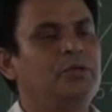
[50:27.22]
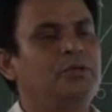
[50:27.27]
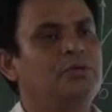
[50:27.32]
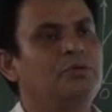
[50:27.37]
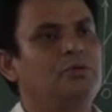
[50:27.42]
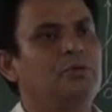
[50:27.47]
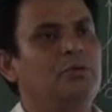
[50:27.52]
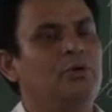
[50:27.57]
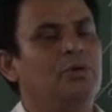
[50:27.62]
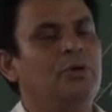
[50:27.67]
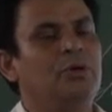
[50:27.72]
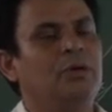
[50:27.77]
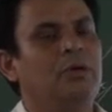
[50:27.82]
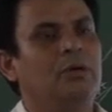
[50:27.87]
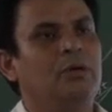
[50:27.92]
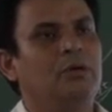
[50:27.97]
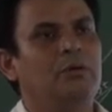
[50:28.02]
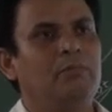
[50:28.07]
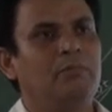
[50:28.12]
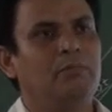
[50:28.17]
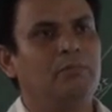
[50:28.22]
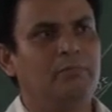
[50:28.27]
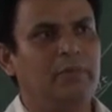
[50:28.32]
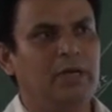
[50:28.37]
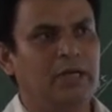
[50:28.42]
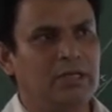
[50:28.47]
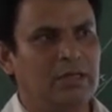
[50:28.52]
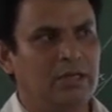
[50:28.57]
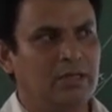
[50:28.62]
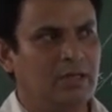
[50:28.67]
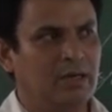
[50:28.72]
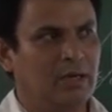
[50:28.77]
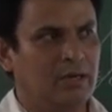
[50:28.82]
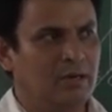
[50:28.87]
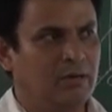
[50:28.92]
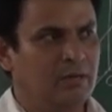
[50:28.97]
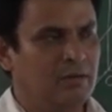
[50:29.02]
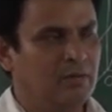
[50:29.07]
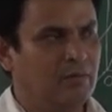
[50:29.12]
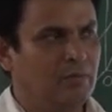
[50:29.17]
we wish to
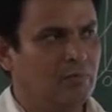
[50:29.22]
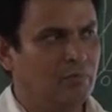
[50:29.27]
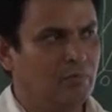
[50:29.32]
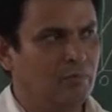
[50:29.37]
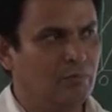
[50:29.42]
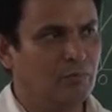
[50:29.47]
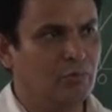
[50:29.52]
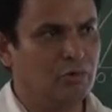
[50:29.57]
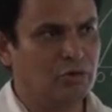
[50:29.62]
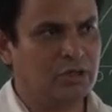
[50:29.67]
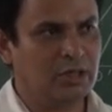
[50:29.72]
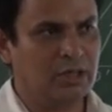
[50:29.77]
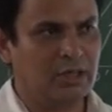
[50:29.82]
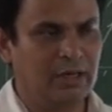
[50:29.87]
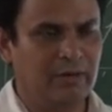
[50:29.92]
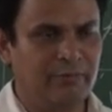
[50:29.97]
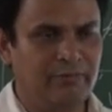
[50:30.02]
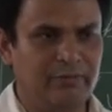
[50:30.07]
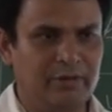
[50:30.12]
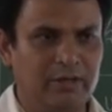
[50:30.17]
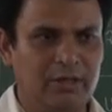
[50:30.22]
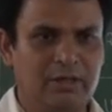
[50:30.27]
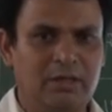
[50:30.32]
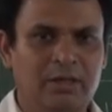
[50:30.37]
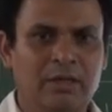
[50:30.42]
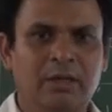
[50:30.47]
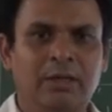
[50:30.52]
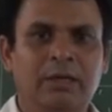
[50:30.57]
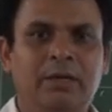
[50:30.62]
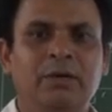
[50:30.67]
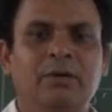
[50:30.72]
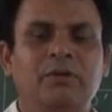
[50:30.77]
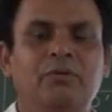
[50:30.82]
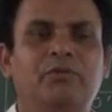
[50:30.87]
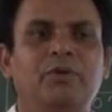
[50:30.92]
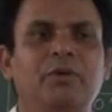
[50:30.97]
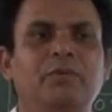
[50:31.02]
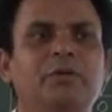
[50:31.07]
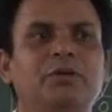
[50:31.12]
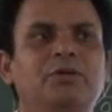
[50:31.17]
measure the motion of Earth,
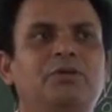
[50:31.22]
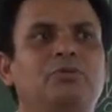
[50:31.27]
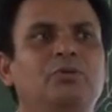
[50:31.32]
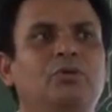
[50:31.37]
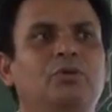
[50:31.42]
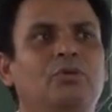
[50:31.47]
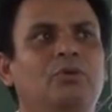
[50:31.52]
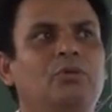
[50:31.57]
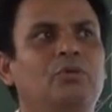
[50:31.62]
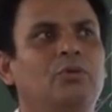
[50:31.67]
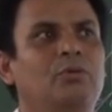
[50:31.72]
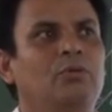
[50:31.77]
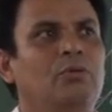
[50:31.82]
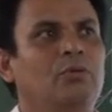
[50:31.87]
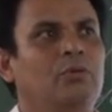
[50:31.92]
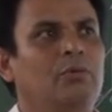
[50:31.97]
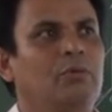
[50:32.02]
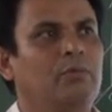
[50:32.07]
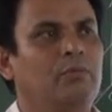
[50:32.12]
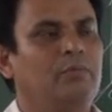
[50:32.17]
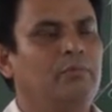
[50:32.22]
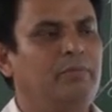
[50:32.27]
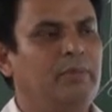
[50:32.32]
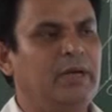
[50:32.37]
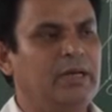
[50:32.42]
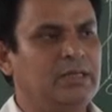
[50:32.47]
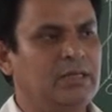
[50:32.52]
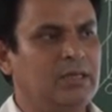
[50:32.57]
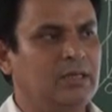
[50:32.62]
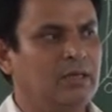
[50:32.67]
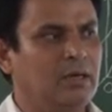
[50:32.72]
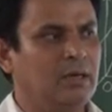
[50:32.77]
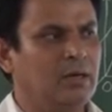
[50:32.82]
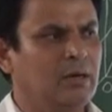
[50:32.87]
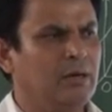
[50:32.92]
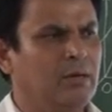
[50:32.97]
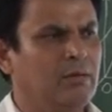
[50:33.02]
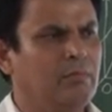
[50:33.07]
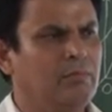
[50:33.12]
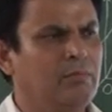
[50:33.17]
we wish to
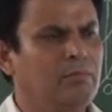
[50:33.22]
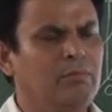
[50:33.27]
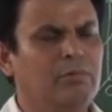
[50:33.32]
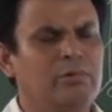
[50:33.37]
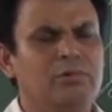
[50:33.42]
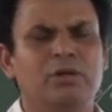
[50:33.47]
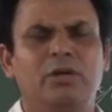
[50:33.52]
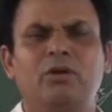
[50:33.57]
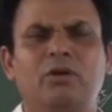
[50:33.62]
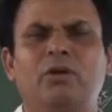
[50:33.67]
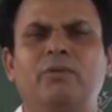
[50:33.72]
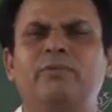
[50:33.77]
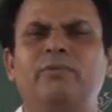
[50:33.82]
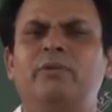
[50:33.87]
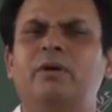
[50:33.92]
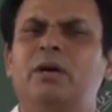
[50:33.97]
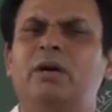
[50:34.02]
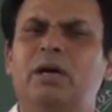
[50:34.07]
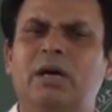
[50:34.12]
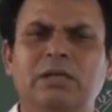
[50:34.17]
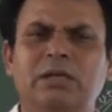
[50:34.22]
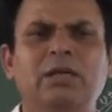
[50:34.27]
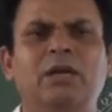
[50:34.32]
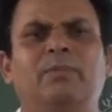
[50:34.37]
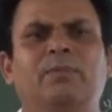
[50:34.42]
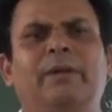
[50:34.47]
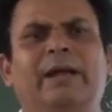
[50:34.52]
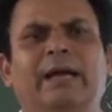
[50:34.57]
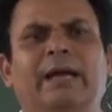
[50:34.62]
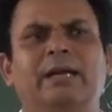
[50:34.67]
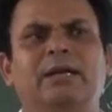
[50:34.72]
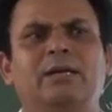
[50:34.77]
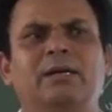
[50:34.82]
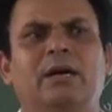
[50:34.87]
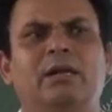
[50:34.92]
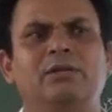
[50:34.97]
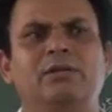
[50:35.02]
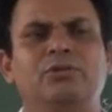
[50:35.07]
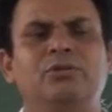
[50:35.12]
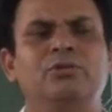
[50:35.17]
measure the motion of other
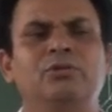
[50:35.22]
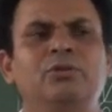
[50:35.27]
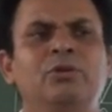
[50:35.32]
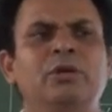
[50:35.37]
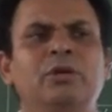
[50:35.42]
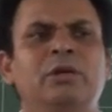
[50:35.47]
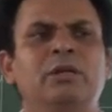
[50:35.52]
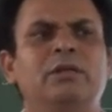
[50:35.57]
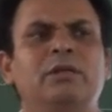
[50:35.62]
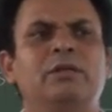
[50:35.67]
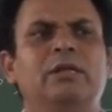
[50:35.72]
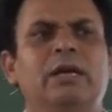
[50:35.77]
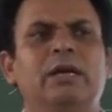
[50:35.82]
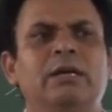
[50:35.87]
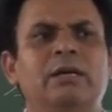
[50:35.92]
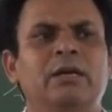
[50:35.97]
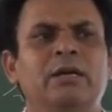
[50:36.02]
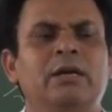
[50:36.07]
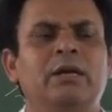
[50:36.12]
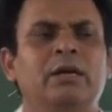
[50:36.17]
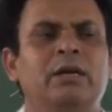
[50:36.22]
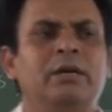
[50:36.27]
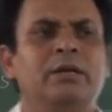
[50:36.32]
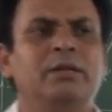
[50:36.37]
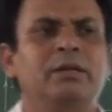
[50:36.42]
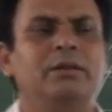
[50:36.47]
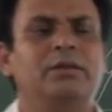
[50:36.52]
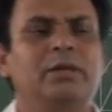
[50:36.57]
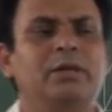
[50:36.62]
planet also, that